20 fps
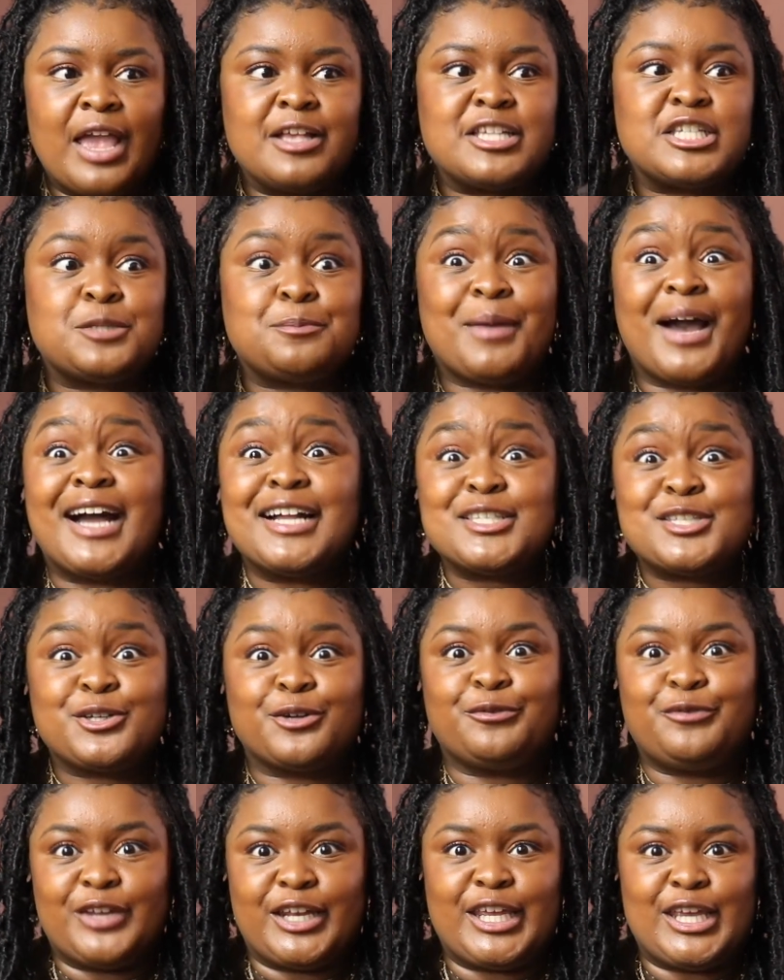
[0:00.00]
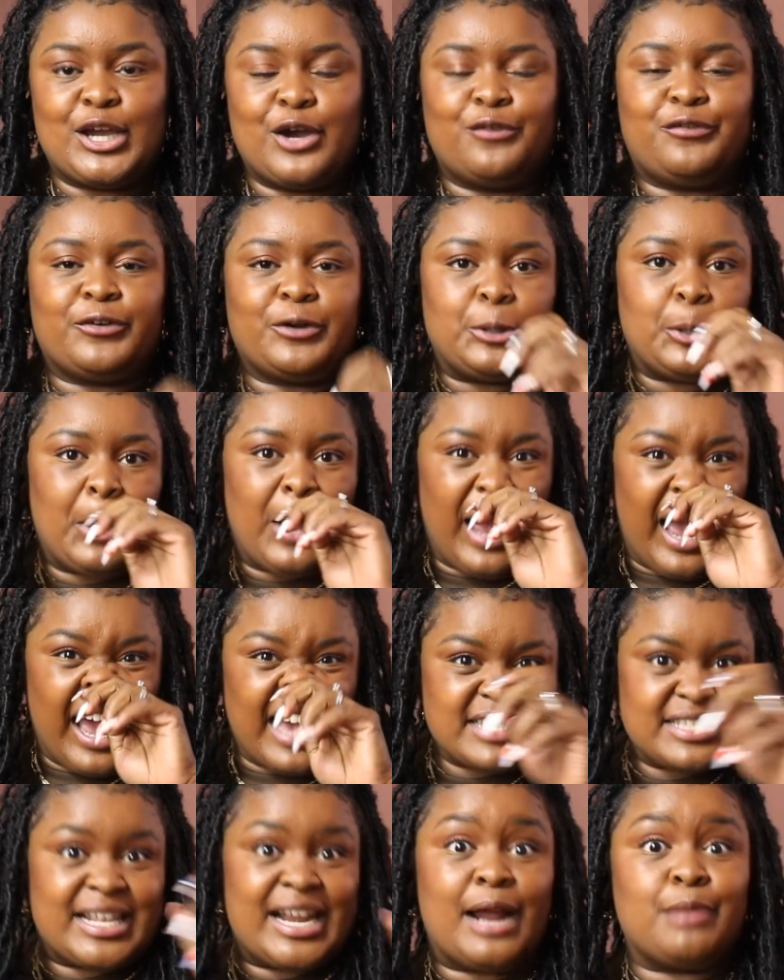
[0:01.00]
sponsor video for you
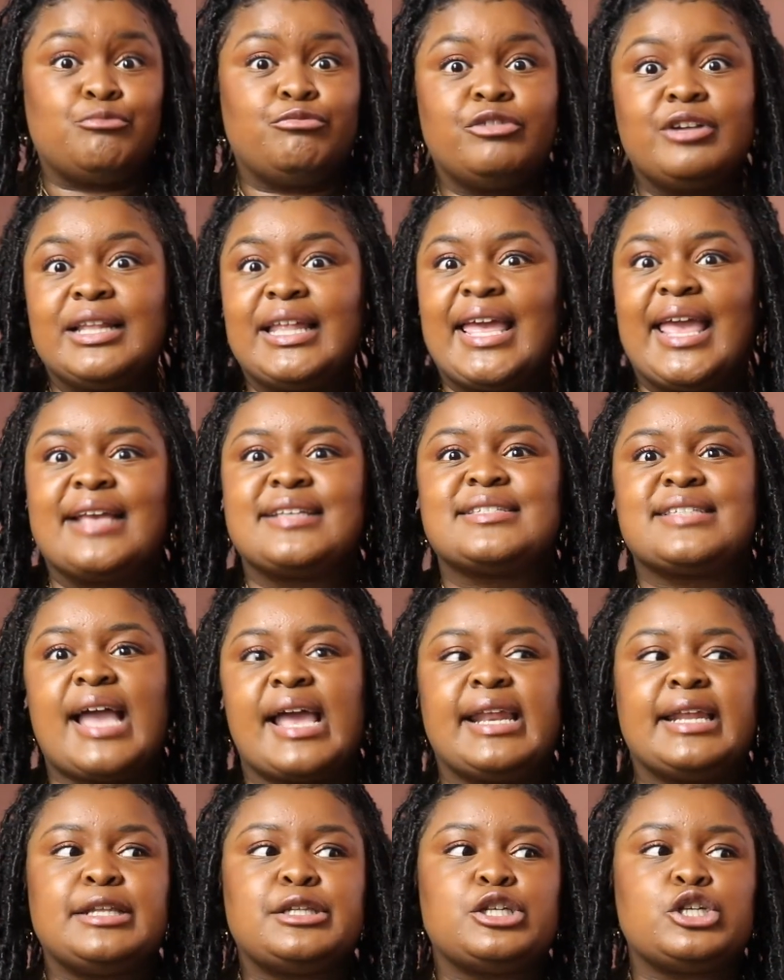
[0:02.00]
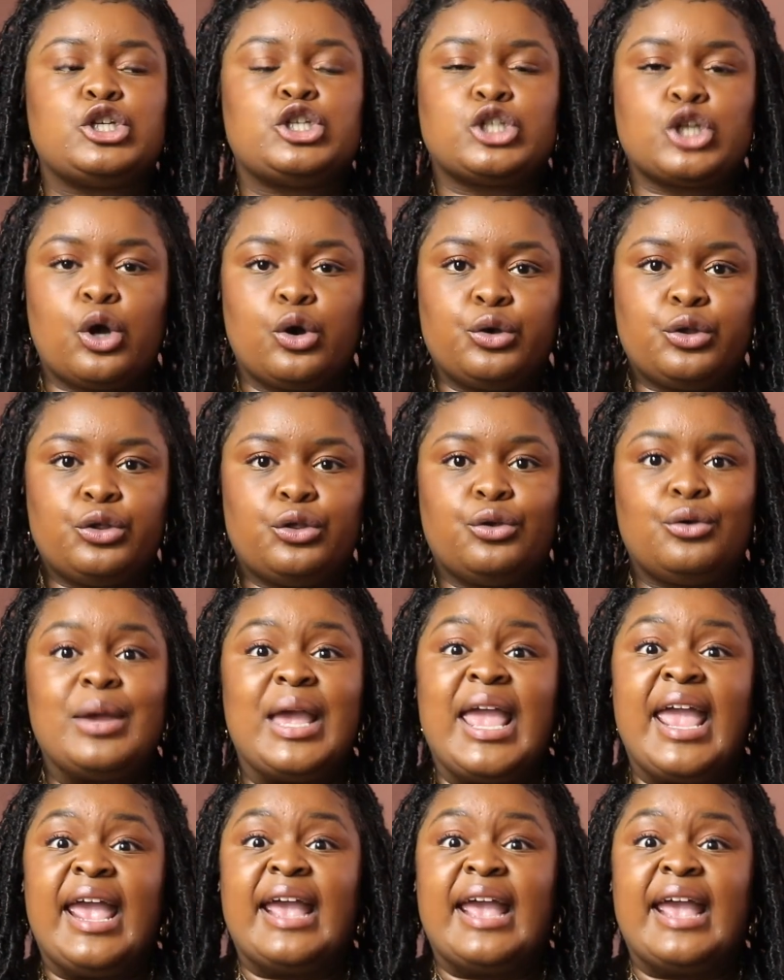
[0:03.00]
guys that I'm really excited to show you.